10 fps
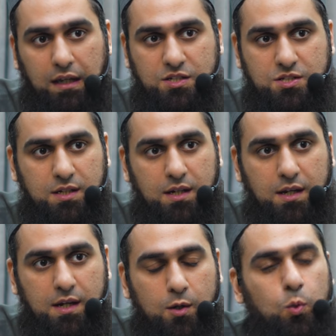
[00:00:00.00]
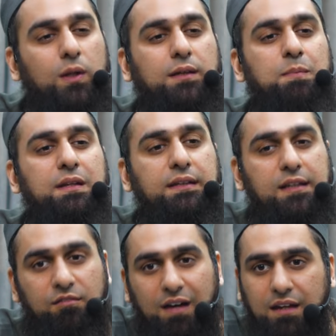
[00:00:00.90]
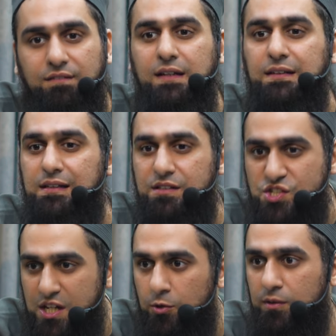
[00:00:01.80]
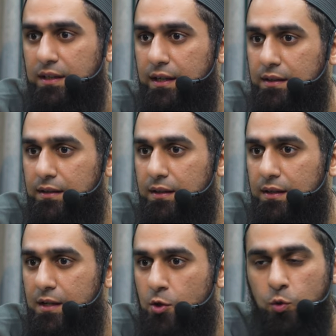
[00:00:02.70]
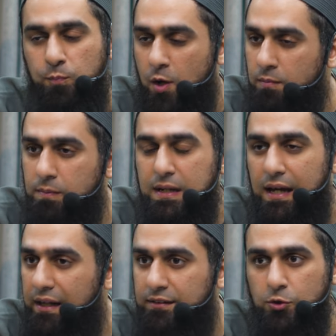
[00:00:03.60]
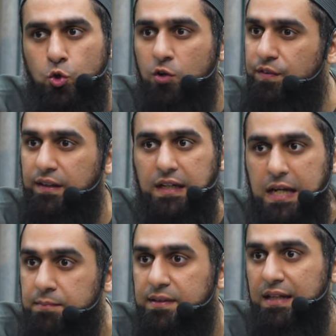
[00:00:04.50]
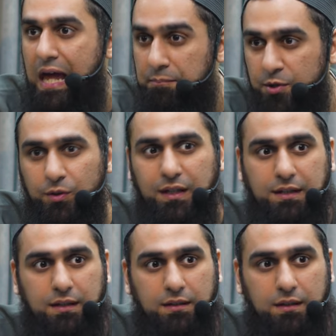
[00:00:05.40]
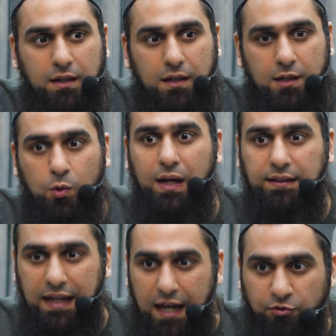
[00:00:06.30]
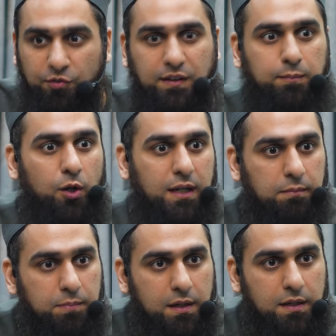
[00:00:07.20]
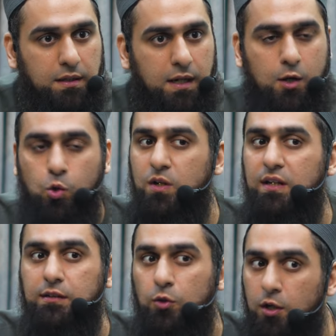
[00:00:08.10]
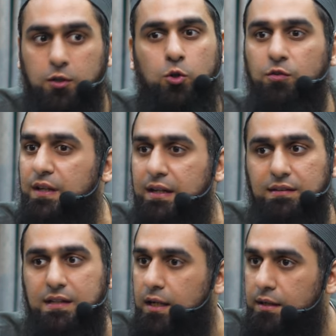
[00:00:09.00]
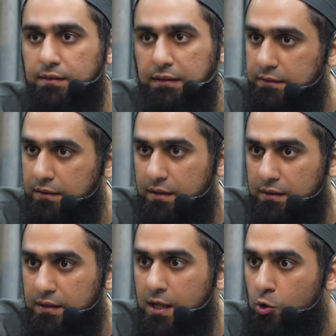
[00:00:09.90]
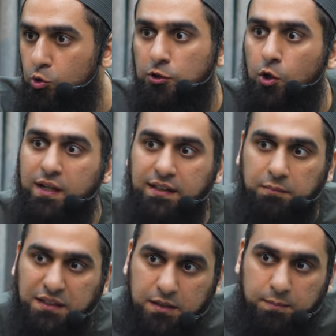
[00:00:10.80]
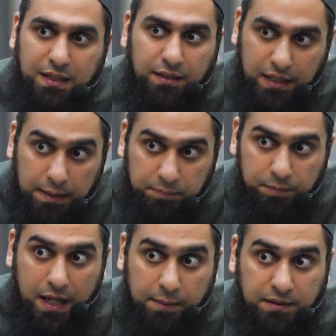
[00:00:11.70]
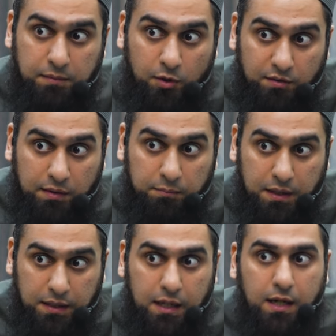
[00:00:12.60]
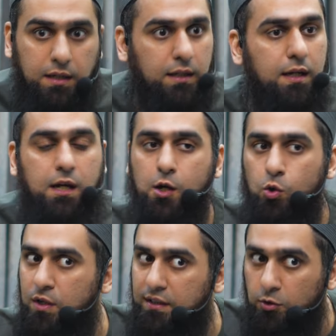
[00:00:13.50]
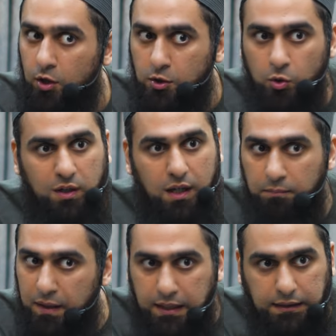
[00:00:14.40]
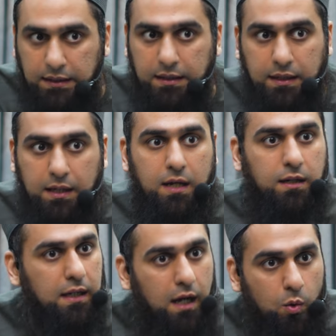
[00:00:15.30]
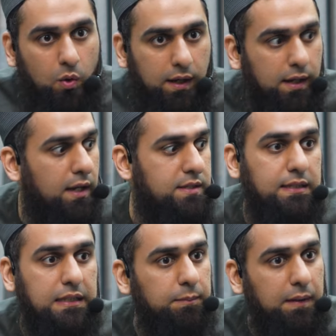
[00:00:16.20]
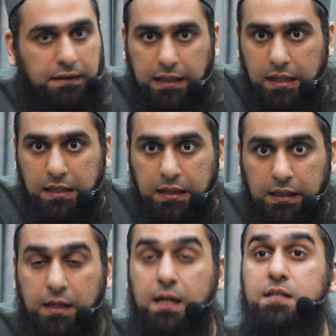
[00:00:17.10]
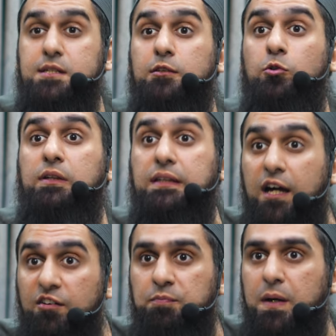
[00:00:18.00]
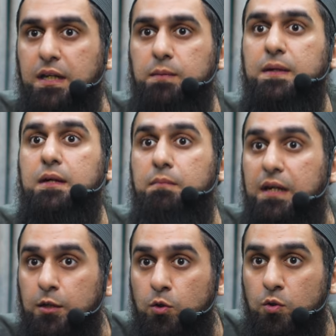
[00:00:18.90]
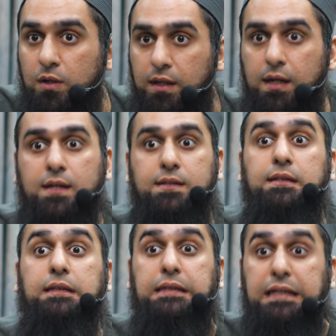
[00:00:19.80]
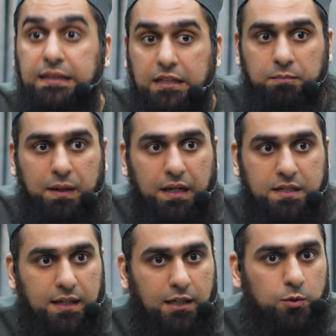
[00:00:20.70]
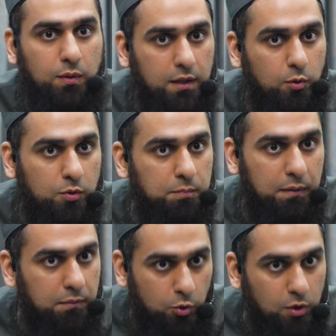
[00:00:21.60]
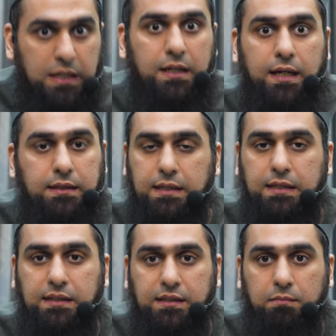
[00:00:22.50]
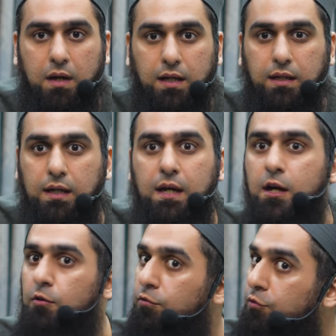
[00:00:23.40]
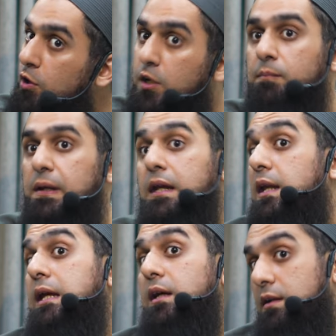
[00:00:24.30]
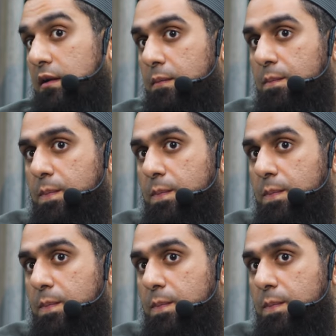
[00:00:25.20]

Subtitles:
age, who has been surviving this genocide, who probably has two of his limbs amputated, who has half of his body burned, who does not know where his younger sister is, who saw his mother being raped perhaps in front of somebody, theek hai, who does not know ki abba kidhar hai, kya hua hai, jiske paas ghar nahi hai, jisko saaf pani piye mahino ho gaye, jisne 3 din pehle shayad jo hai na kuch roti khayi thi kisi se mang ke, wo complain nahi kar raha.